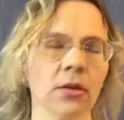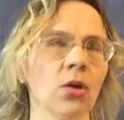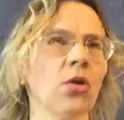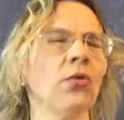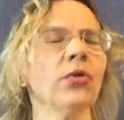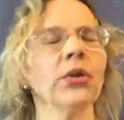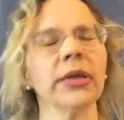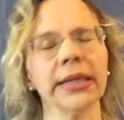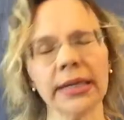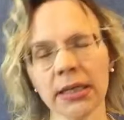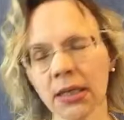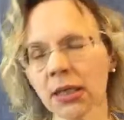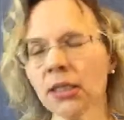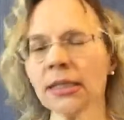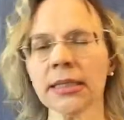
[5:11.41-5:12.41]
over
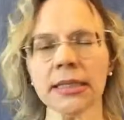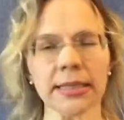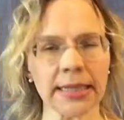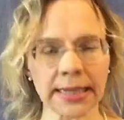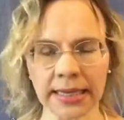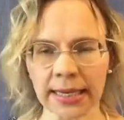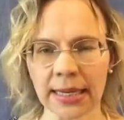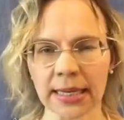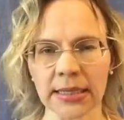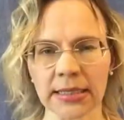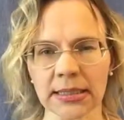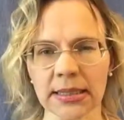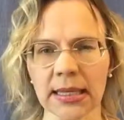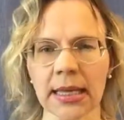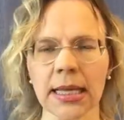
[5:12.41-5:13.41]
years and
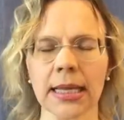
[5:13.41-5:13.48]
decades